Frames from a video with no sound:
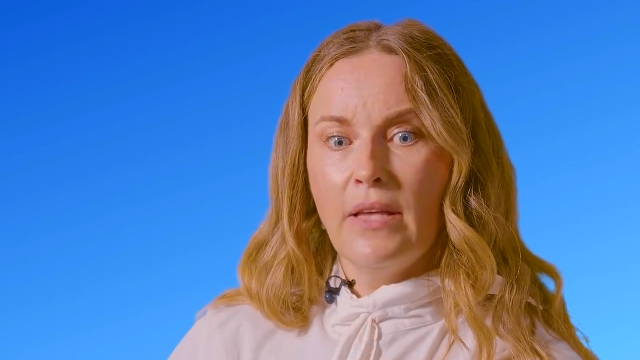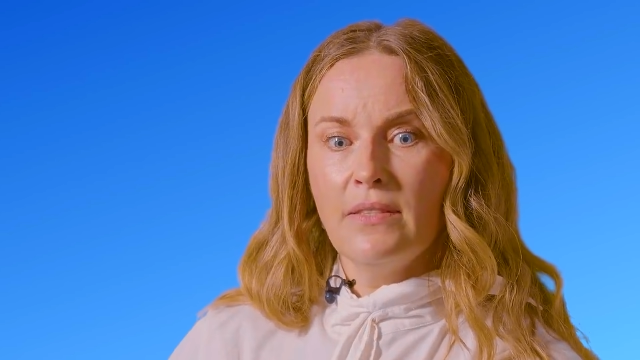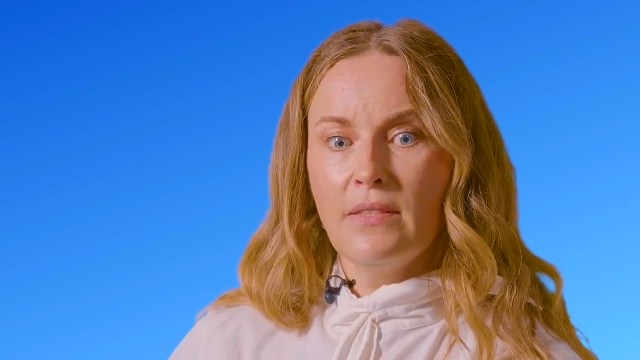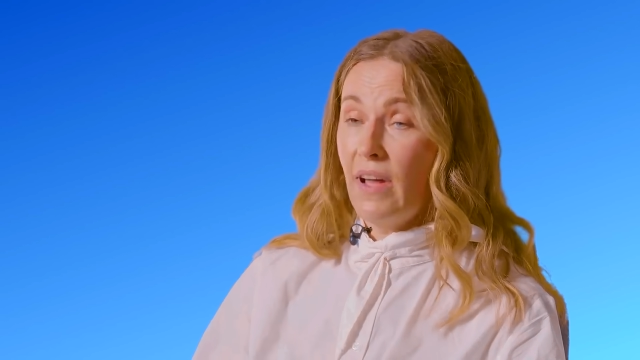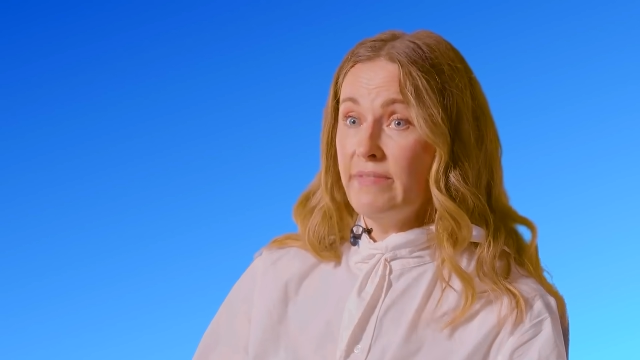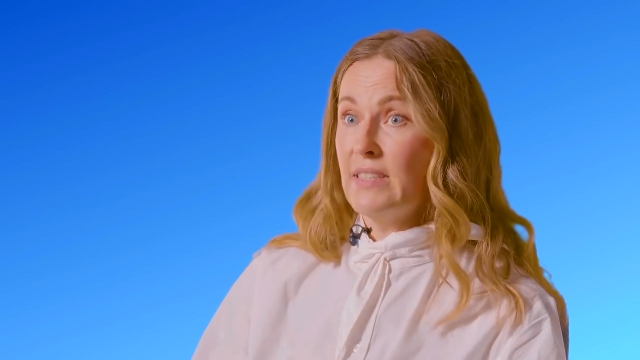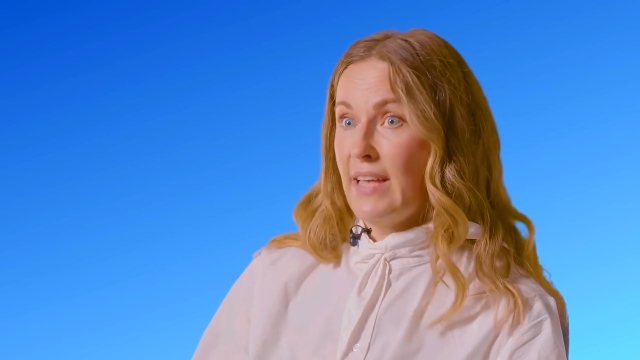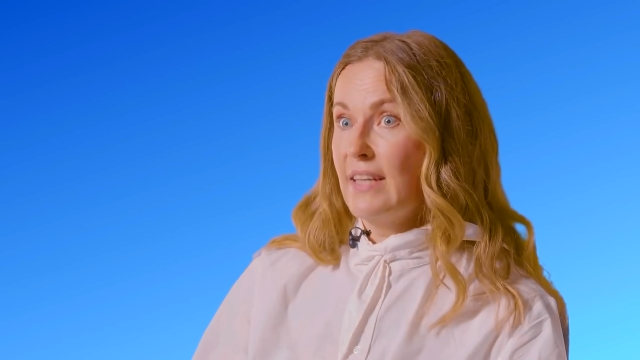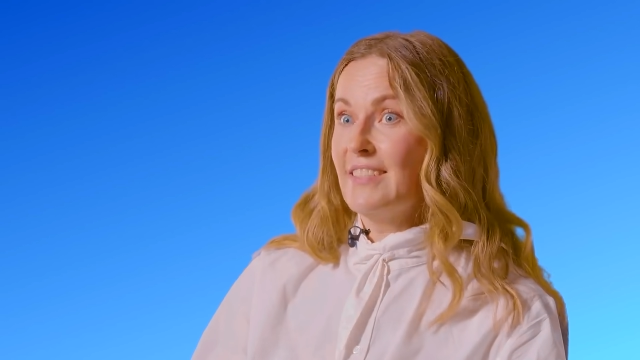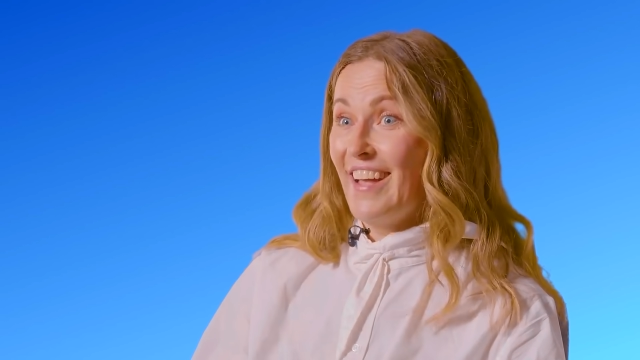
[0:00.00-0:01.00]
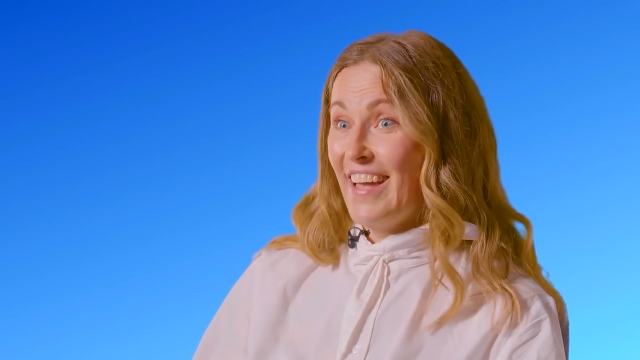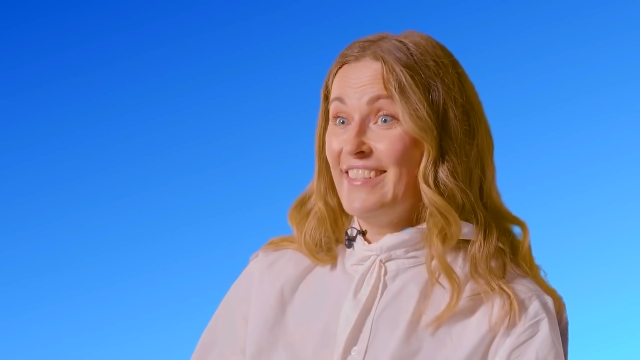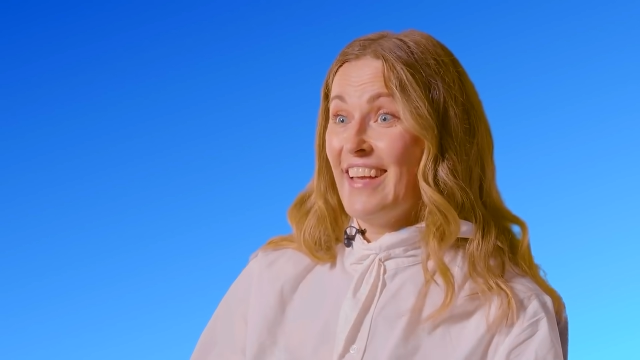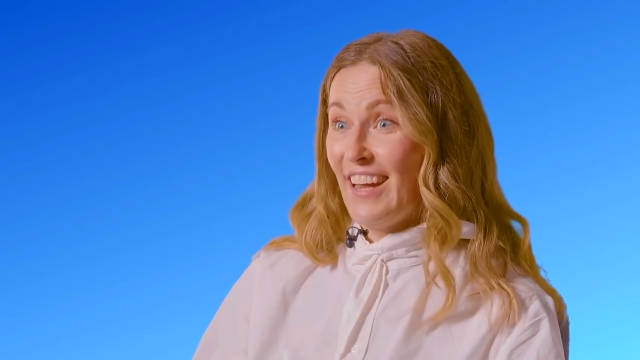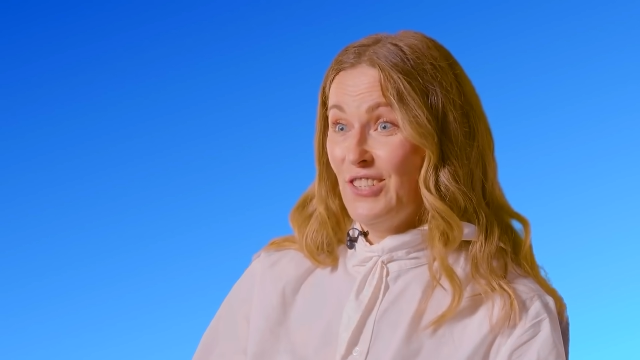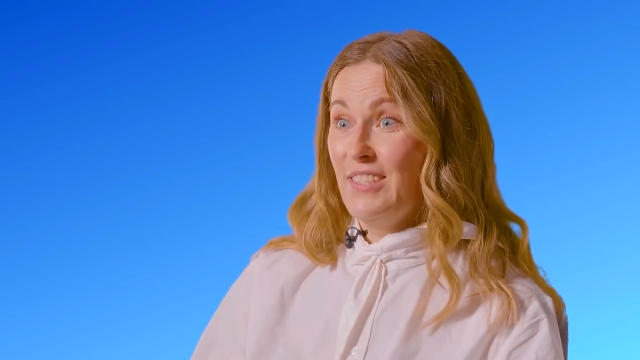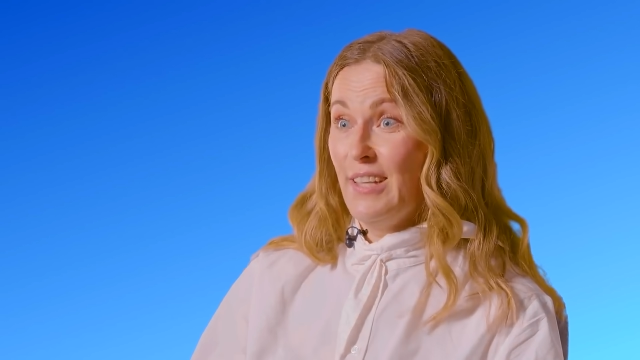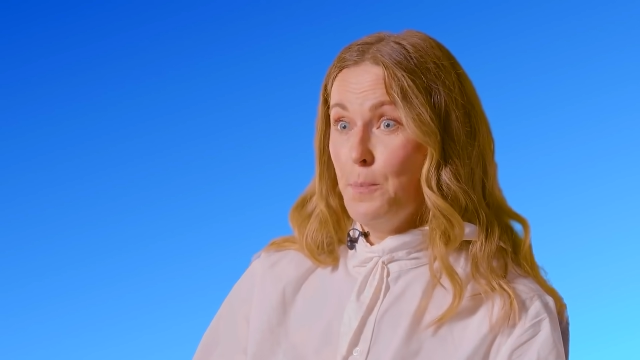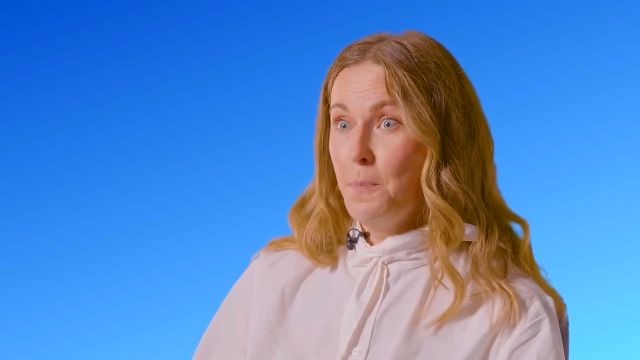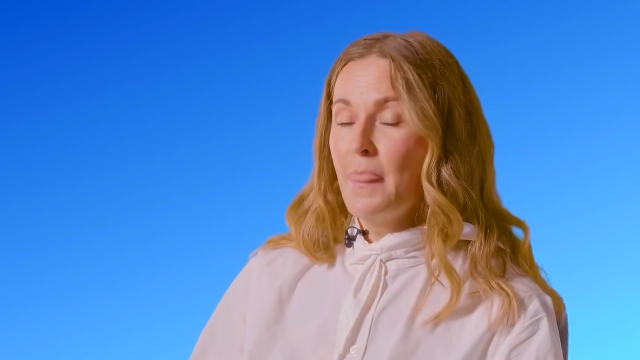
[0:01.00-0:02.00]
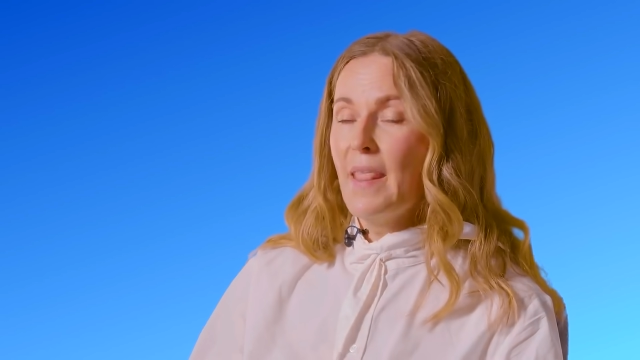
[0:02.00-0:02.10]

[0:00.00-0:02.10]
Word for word: is privacy anxiety, actually.